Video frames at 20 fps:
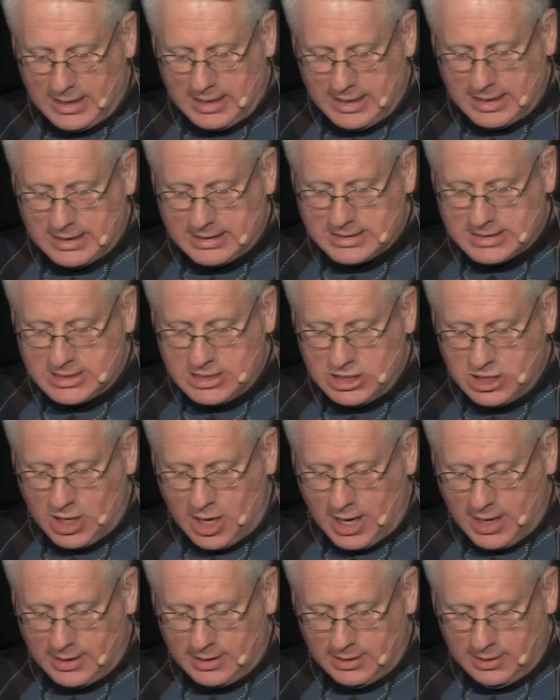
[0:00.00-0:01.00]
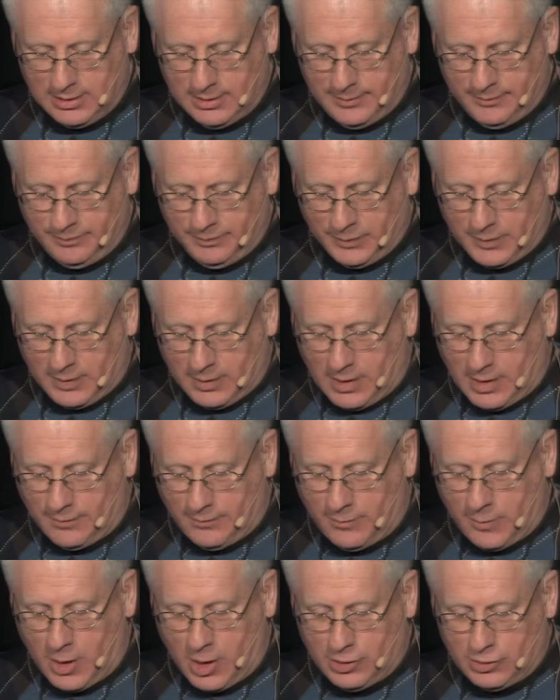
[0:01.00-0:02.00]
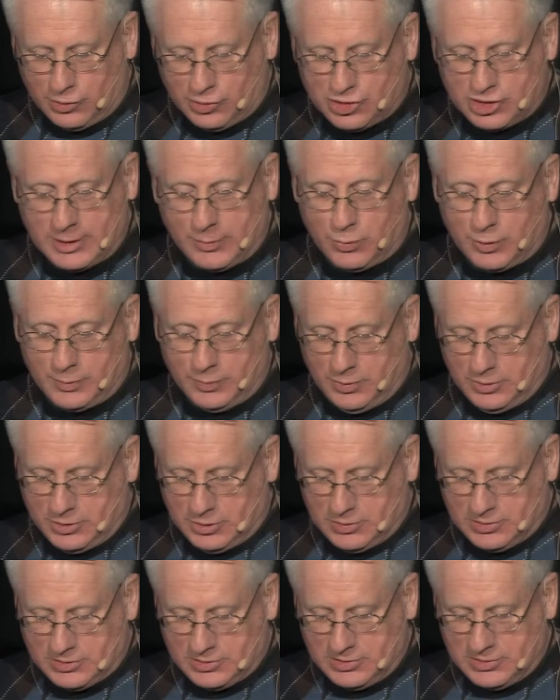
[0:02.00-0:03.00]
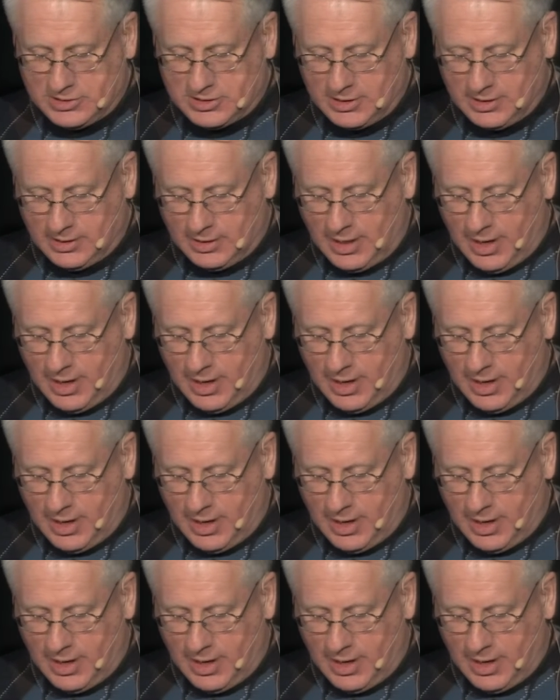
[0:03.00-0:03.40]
is not a partnership with producers.